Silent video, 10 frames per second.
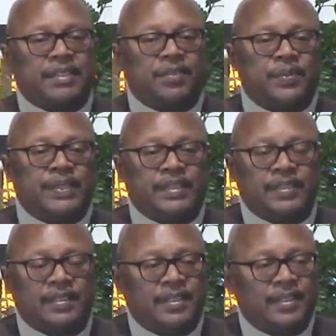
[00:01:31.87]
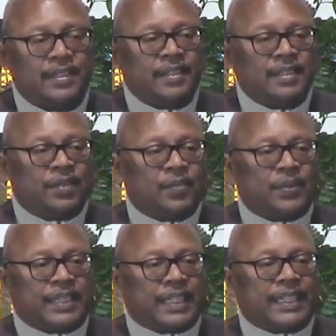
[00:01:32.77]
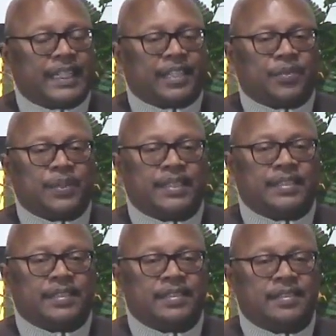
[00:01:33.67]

that we want to connect with, is it?